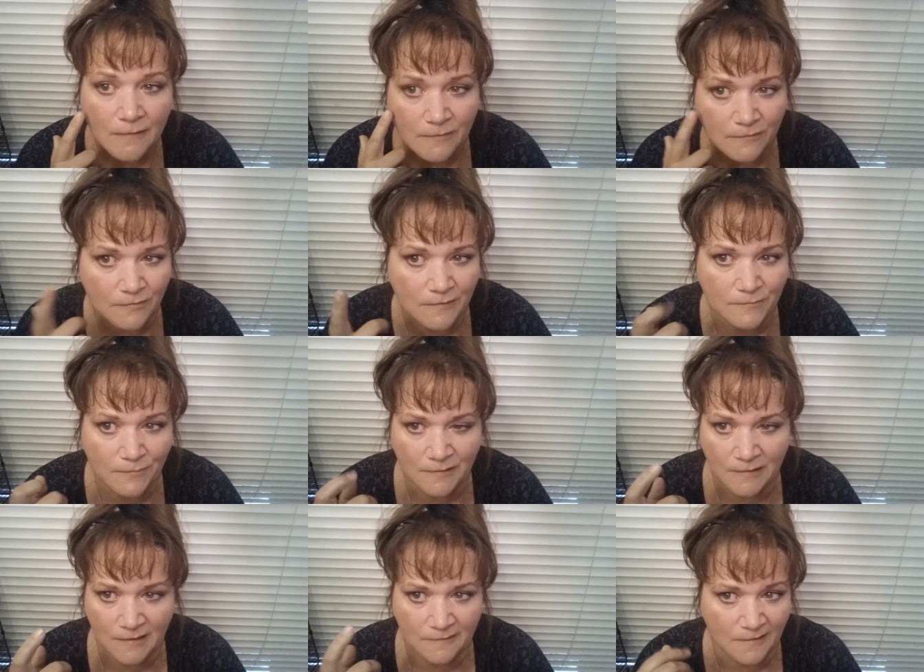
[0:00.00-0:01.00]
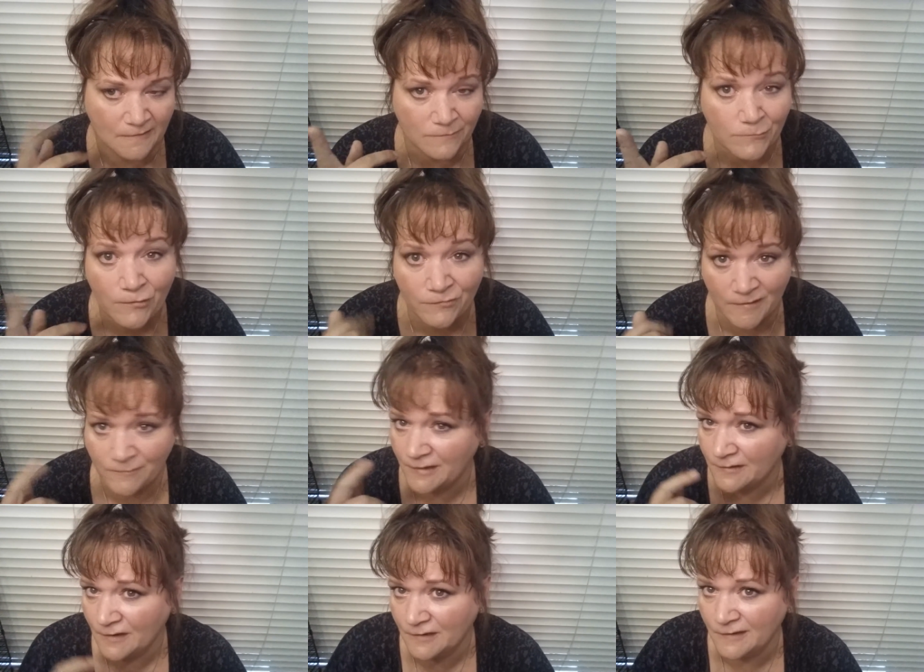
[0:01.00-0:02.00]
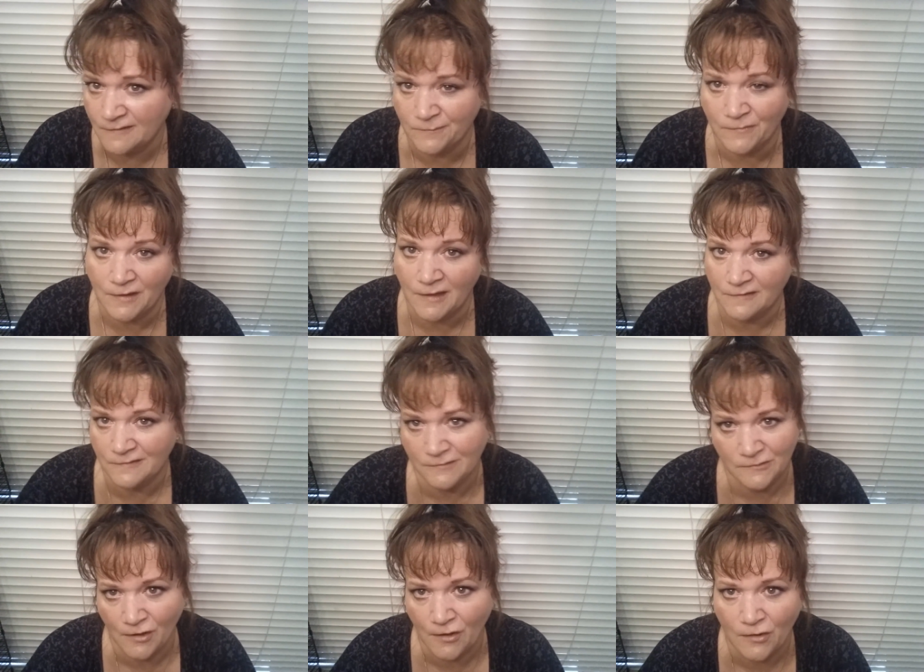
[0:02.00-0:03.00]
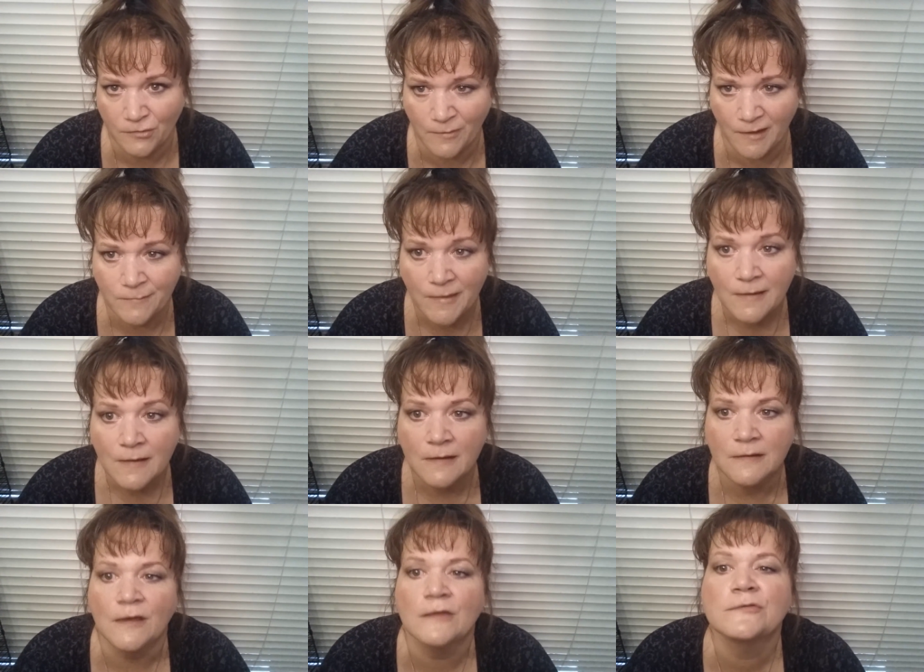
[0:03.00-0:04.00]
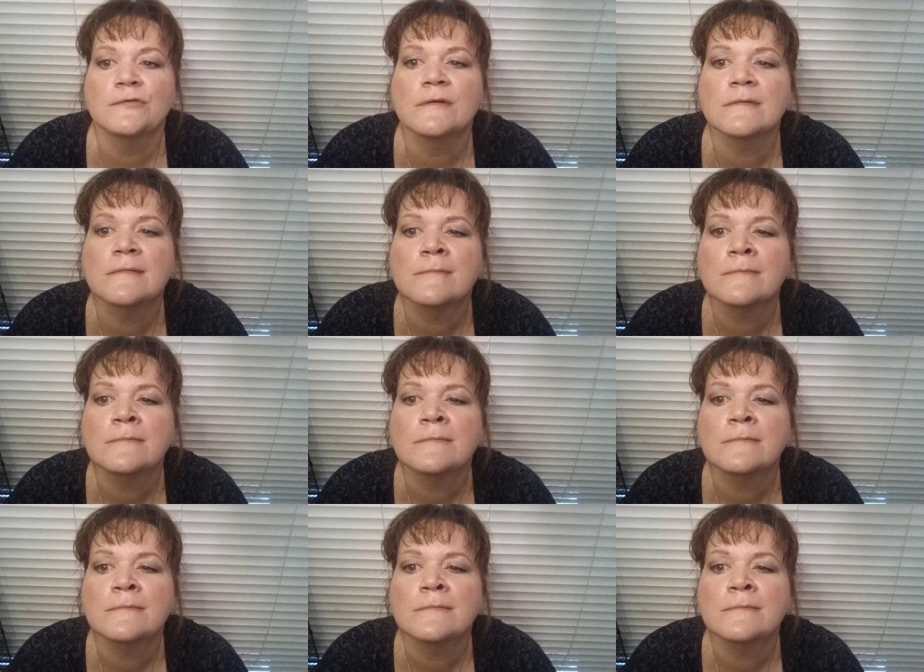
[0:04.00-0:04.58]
so this one is it's moving, but not as as not all the way up. Nostrils.